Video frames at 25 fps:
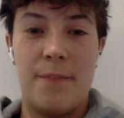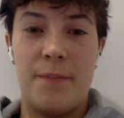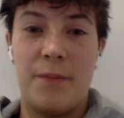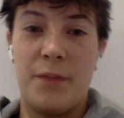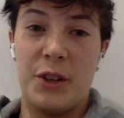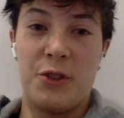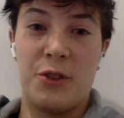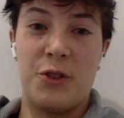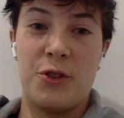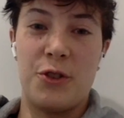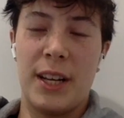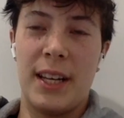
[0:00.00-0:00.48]

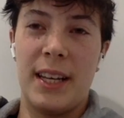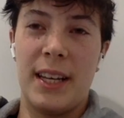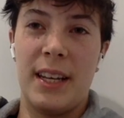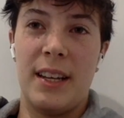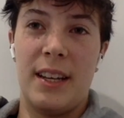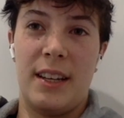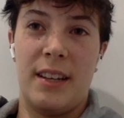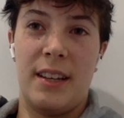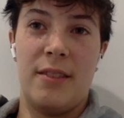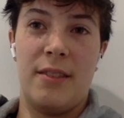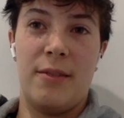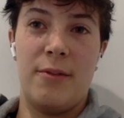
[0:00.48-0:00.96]

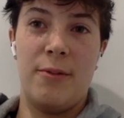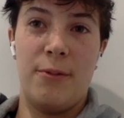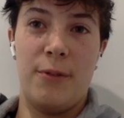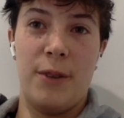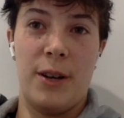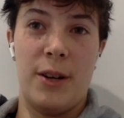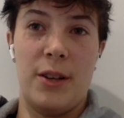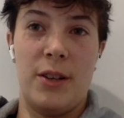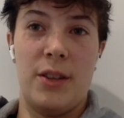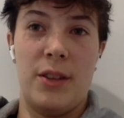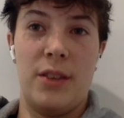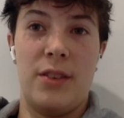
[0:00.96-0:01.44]
Australia
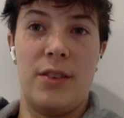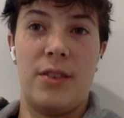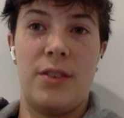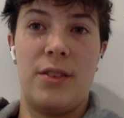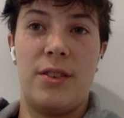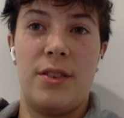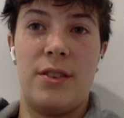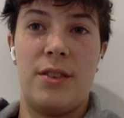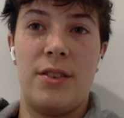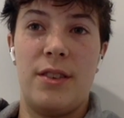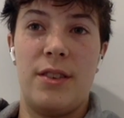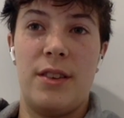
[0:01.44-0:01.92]
runs
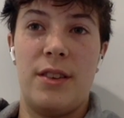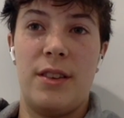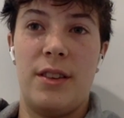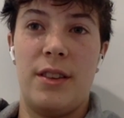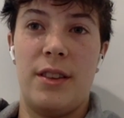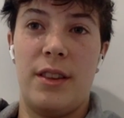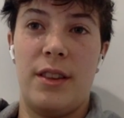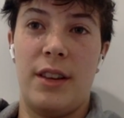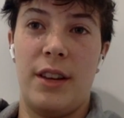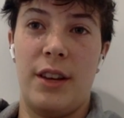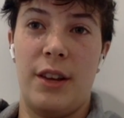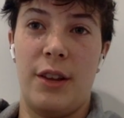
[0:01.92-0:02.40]

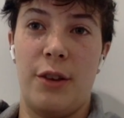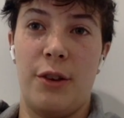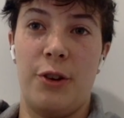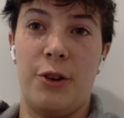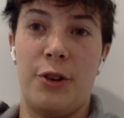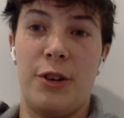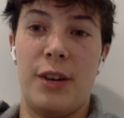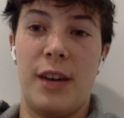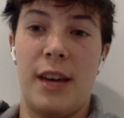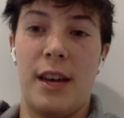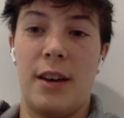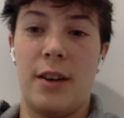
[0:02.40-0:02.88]
a
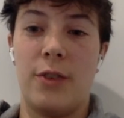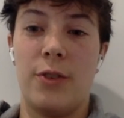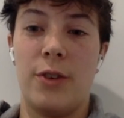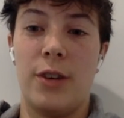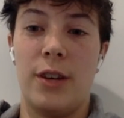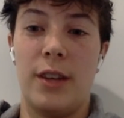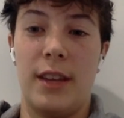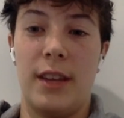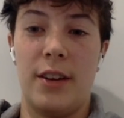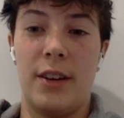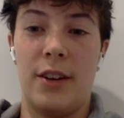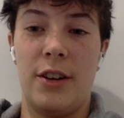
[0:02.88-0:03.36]
third
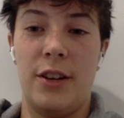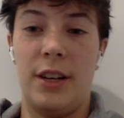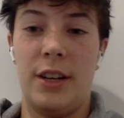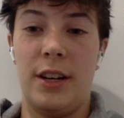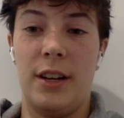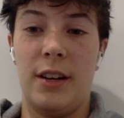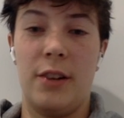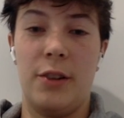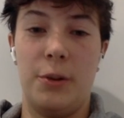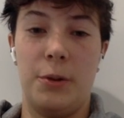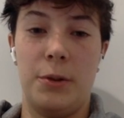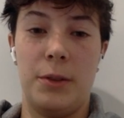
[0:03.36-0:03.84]
category. They call it
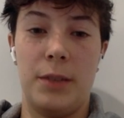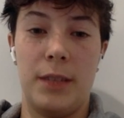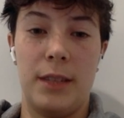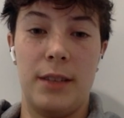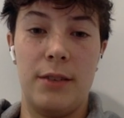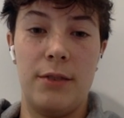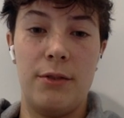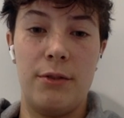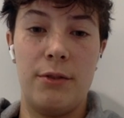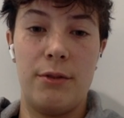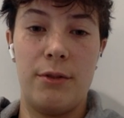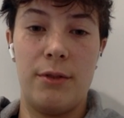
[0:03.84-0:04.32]

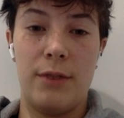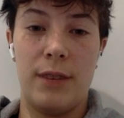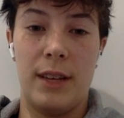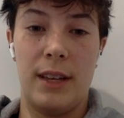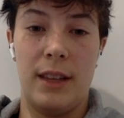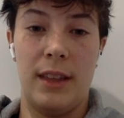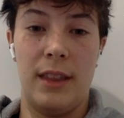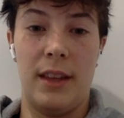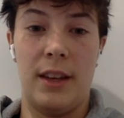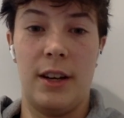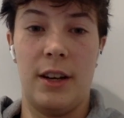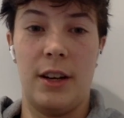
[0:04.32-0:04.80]
inclusive
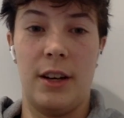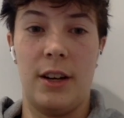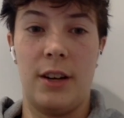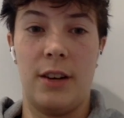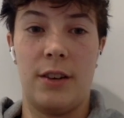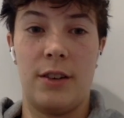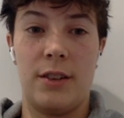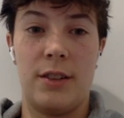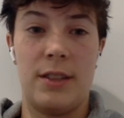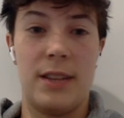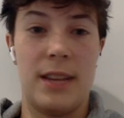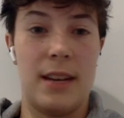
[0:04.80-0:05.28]
in
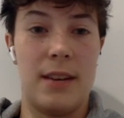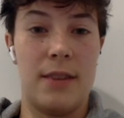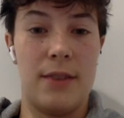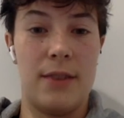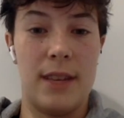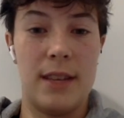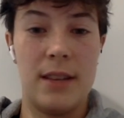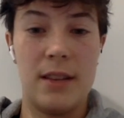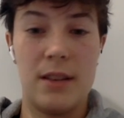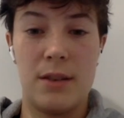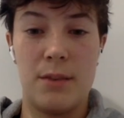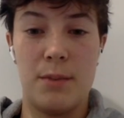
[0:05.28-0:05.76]
their state
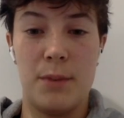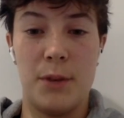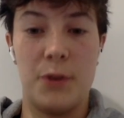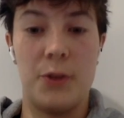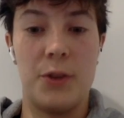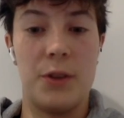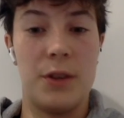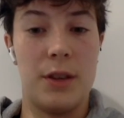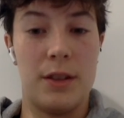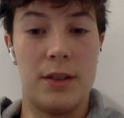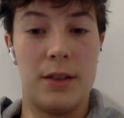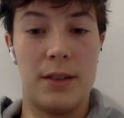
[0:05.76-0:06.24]
events, most
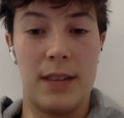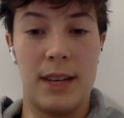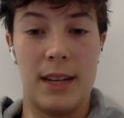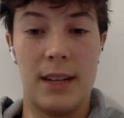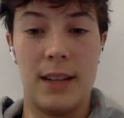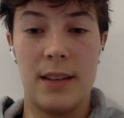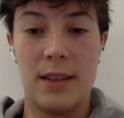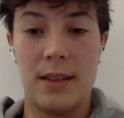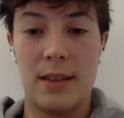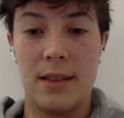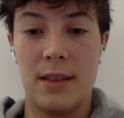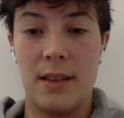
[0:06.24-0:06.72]
of the
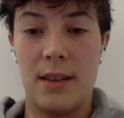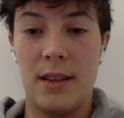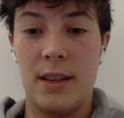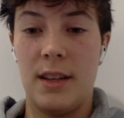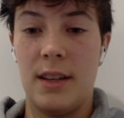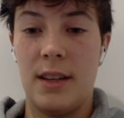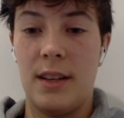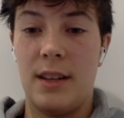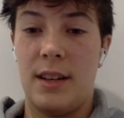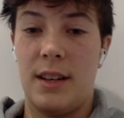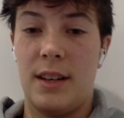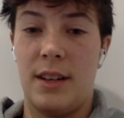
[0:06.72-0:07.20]
states.
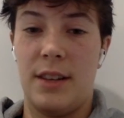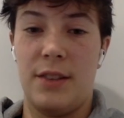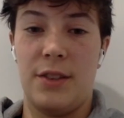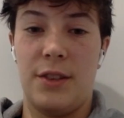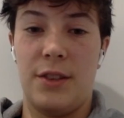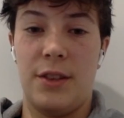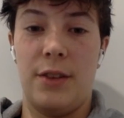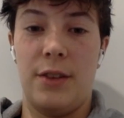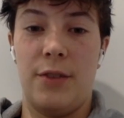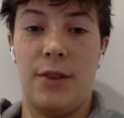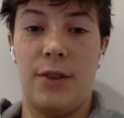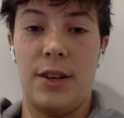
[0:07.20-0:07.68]
And
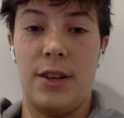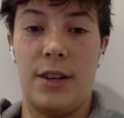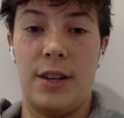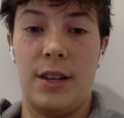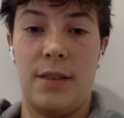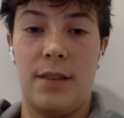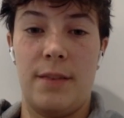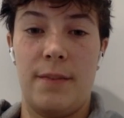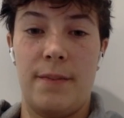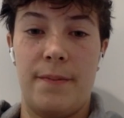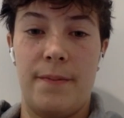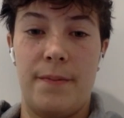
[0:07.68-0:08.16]
so they run
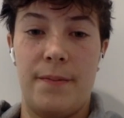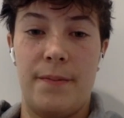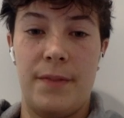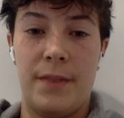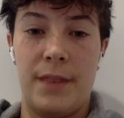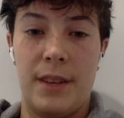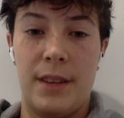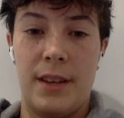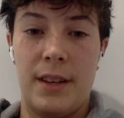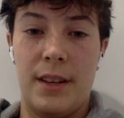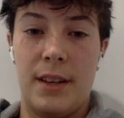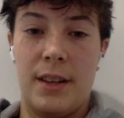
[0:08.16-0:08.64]
a
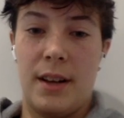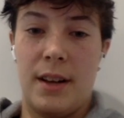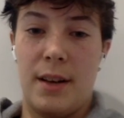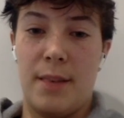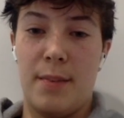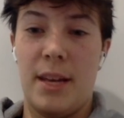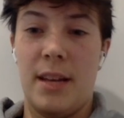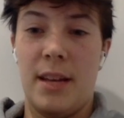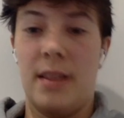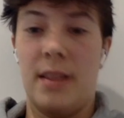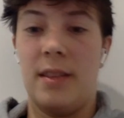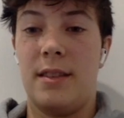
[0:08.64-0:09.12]

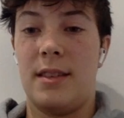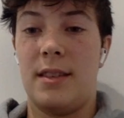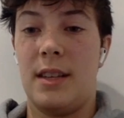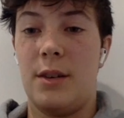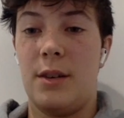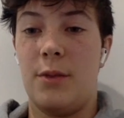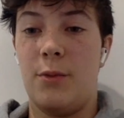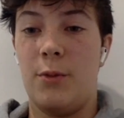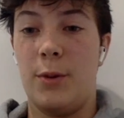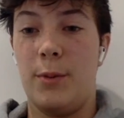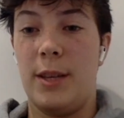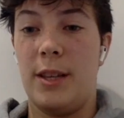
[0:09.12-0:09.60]
men's
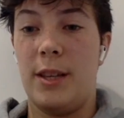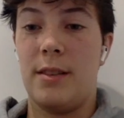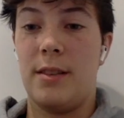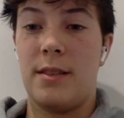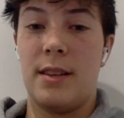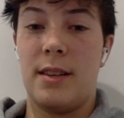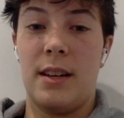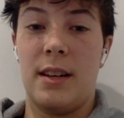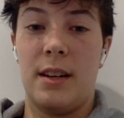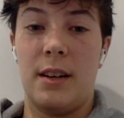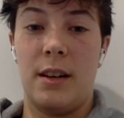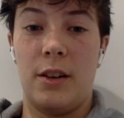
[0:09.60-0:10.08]
and a women's
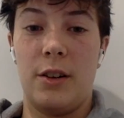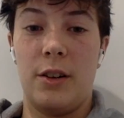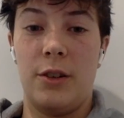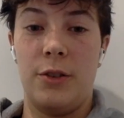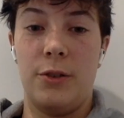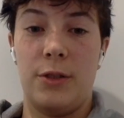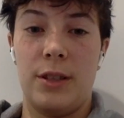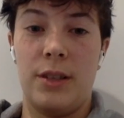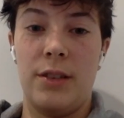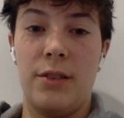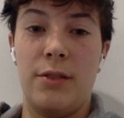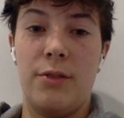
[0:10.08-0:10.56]
and an
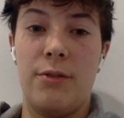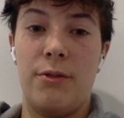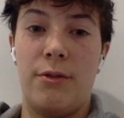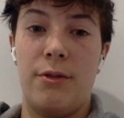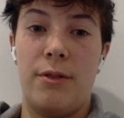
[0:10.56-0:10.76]
inclusive